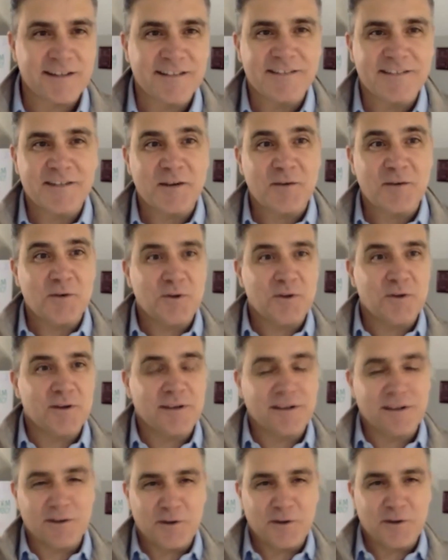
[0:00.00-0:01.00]
And yeah, we're doing a
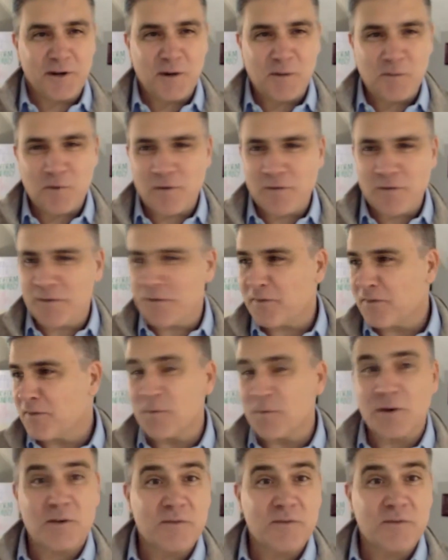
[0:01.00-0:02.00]
lot in our provinces,
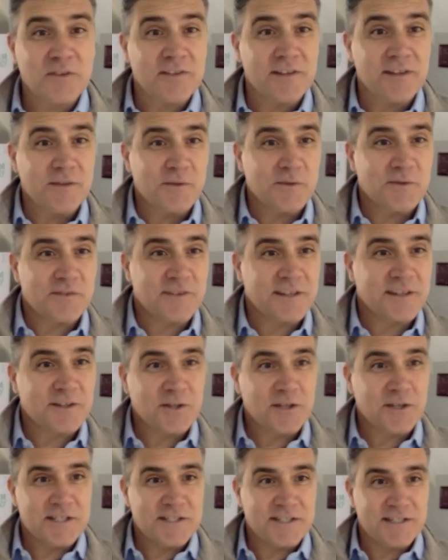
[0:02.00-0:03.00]
but obviously with
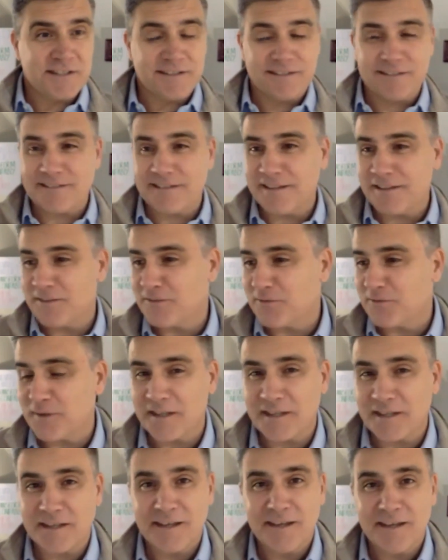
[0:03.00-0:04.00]
technology these days,
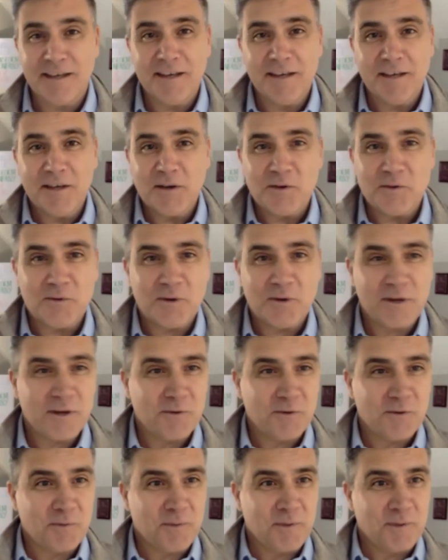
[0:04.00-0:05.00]
we're working
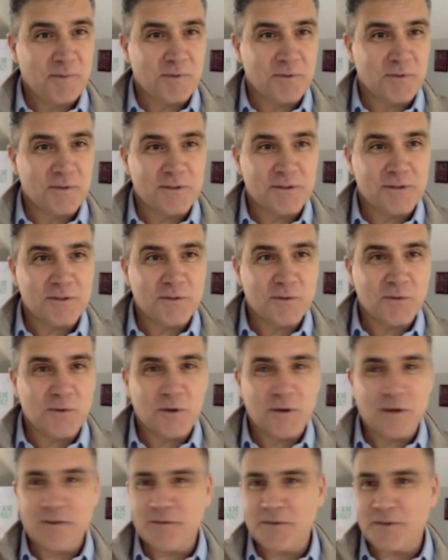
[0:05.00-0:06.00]
with people all
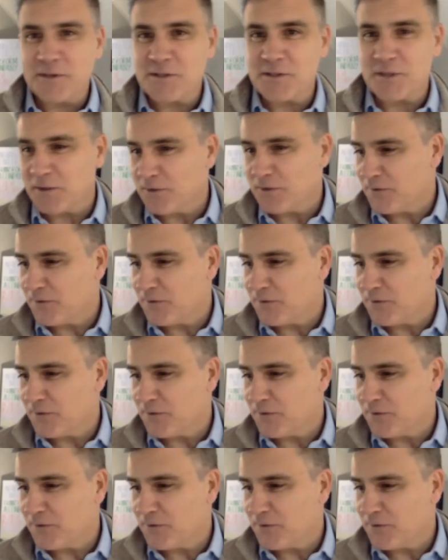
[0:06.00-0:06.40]
over the show.